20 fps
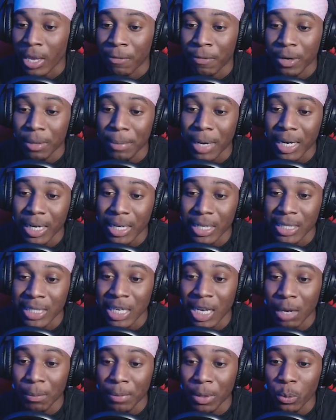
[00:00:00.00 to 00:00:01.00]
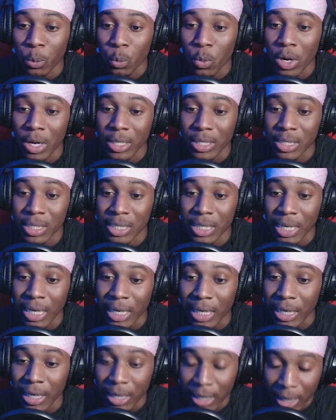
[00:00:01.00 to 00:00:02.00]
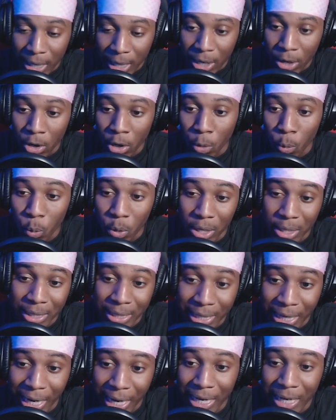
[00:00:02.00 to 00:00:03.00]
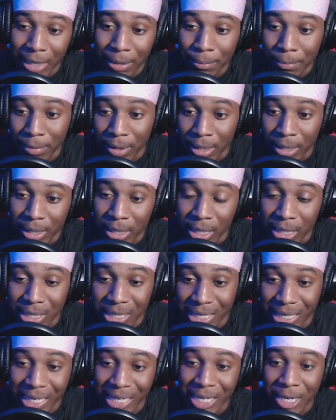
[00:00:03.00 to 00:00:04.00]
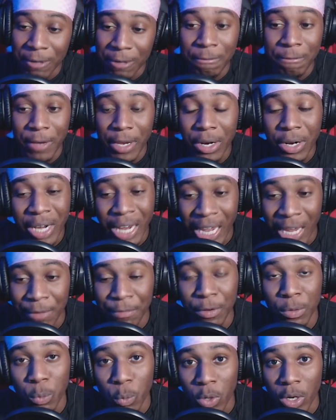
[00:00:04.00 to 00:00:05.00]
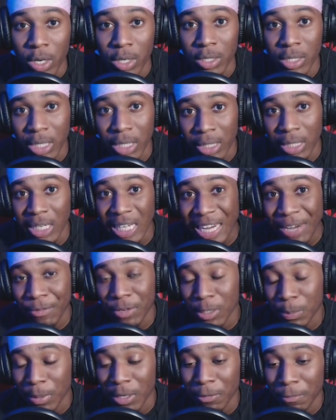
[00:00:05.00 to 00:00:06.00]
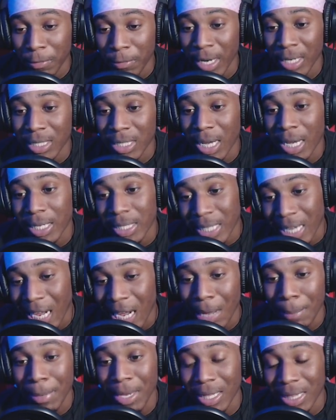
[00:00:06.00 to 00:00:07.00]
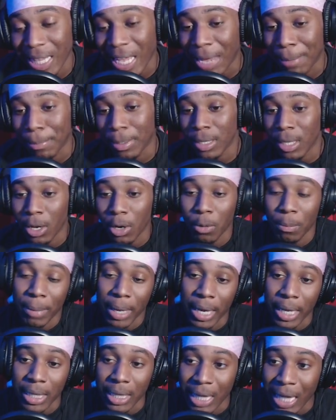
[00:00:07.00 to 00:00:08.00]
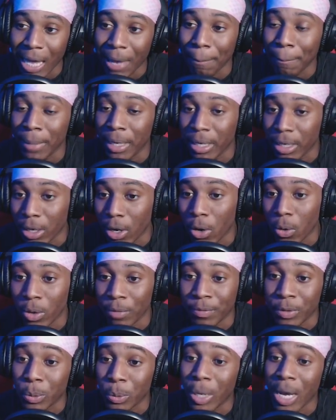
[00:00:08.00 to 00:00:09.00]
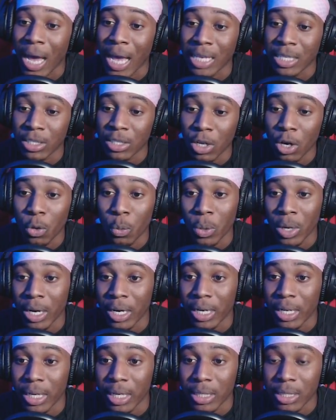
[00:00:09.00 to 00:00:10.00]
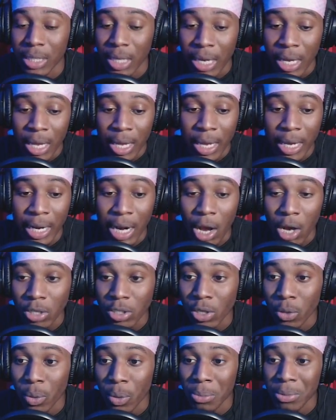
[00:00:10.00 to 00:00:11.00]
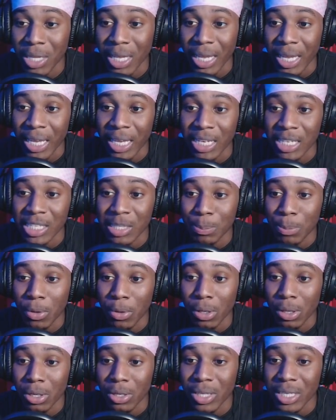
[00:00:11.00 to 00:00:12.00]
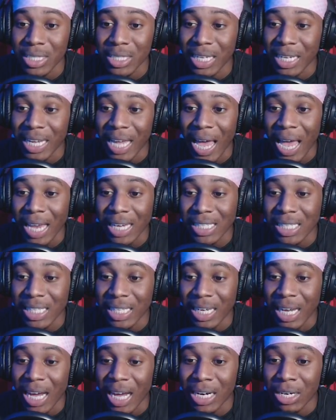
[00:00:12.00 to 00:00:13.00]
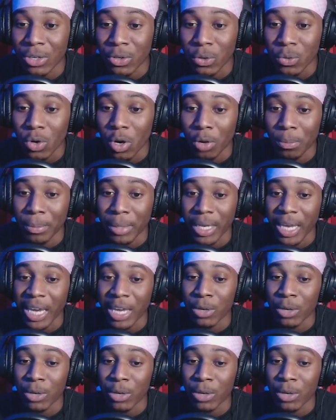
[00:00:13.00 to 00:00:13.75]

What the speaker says: If anybody could tell me what city or what game the city of Fairhaven was in the Need for Speed franchise, comment that below, man. Let me know if you guys know what it is. And I also went with the Ing spoiler. This thing actually kind of grew on me.